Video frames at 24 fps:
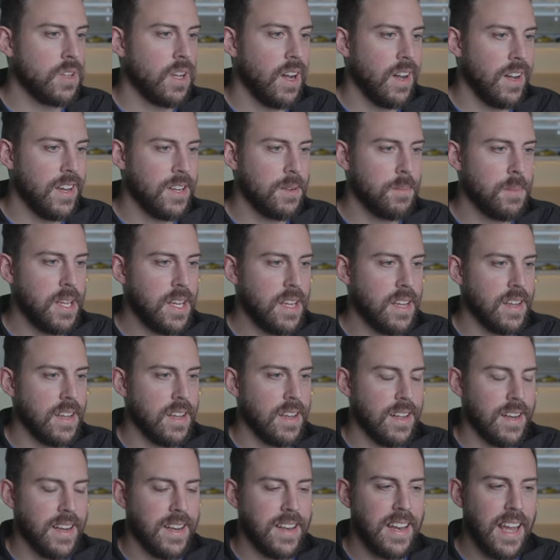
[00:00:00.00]

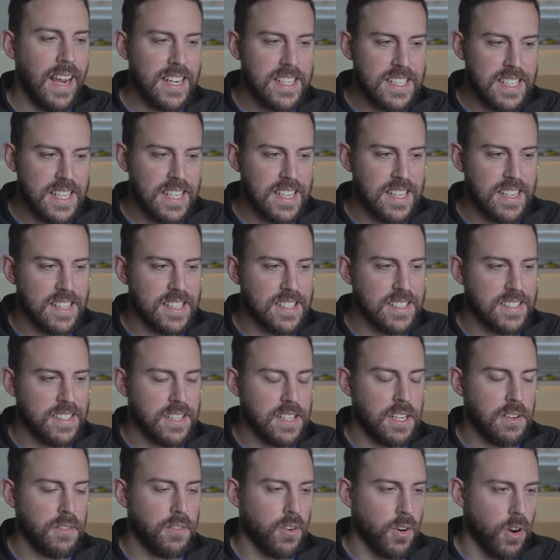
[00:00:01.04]
economy, 19 in the
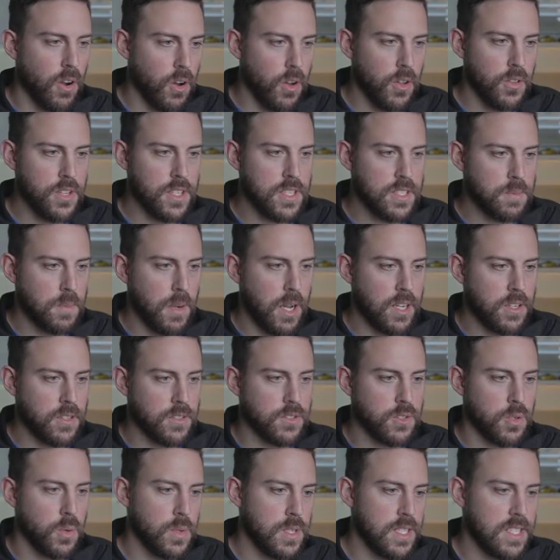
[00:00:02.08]
city for all these
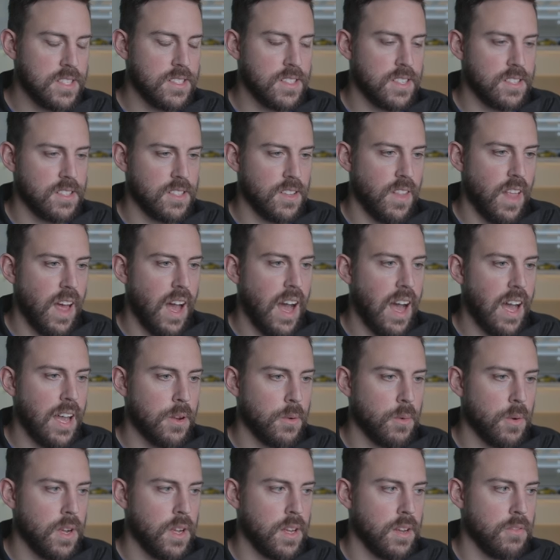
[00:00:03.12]
models, 26 on the
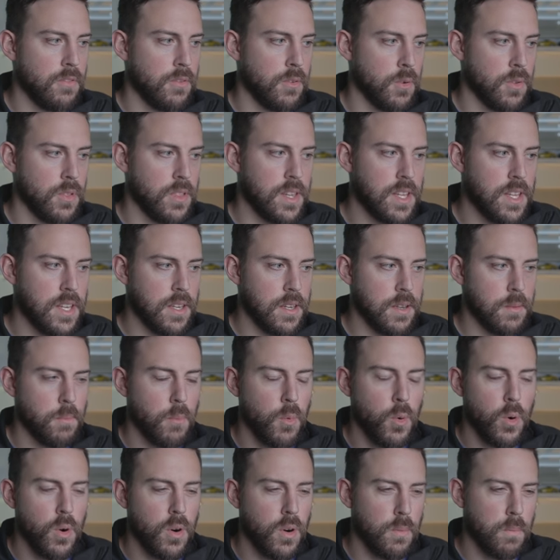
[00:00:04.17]
highway for the
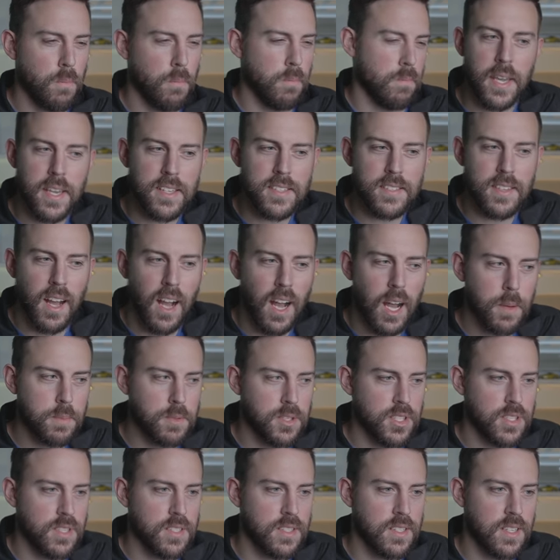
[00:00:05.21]
more base
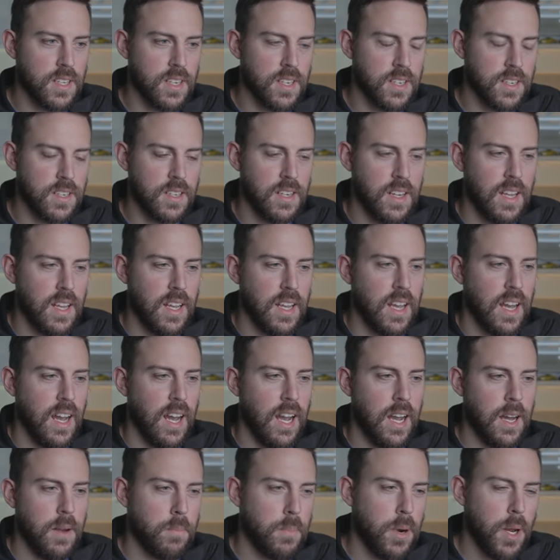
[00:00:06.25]
options here,
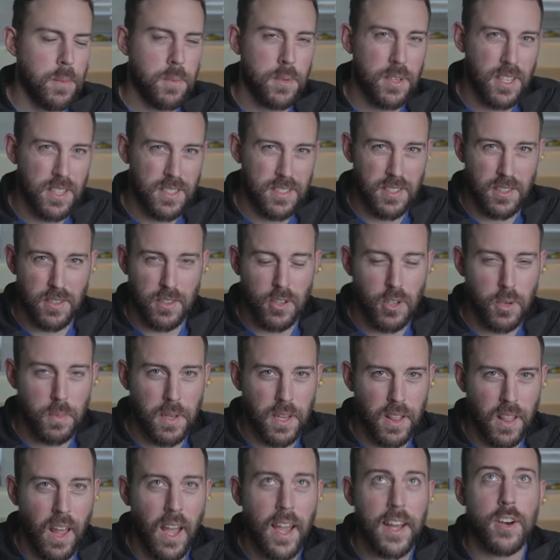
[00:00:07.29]
probably because they're a little
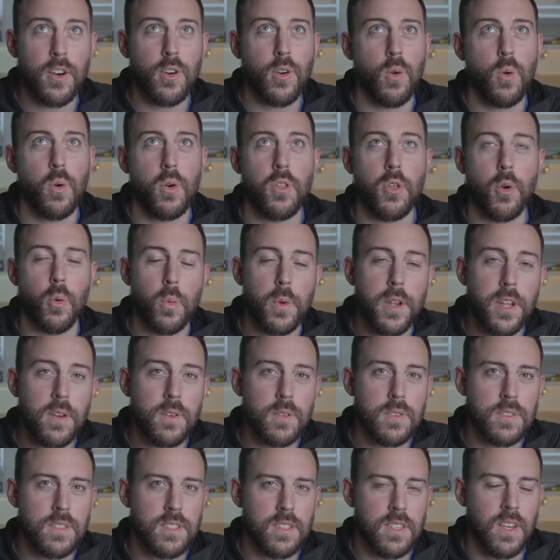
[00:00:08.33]
bit lighter or the
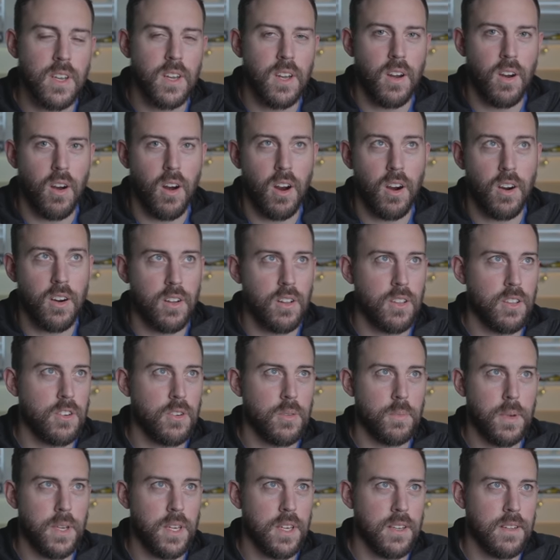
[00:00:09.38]
wheels are a
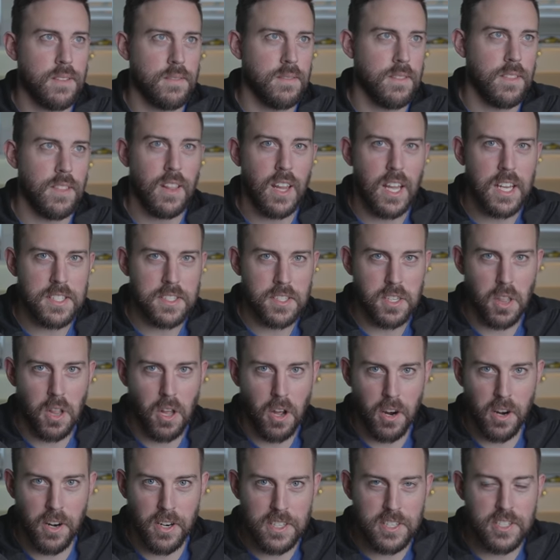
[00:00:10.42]
little bit less
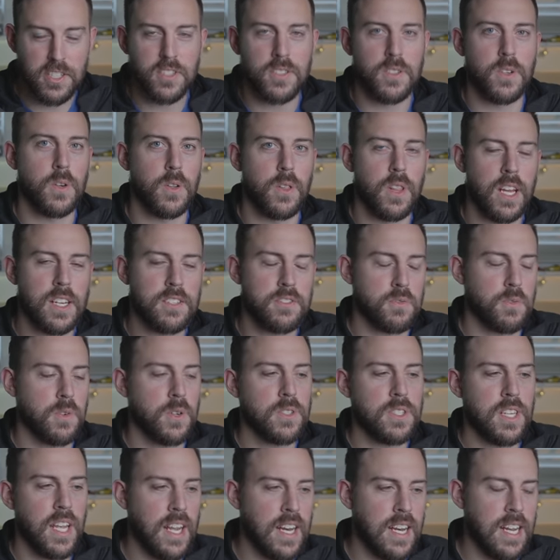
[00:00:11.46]
large, so less
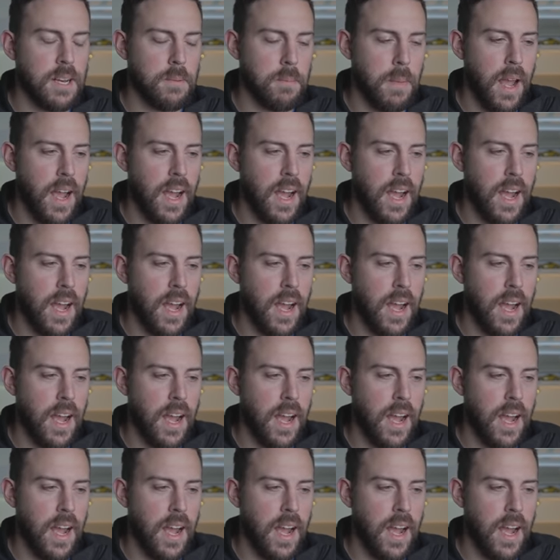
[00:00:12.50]
rotating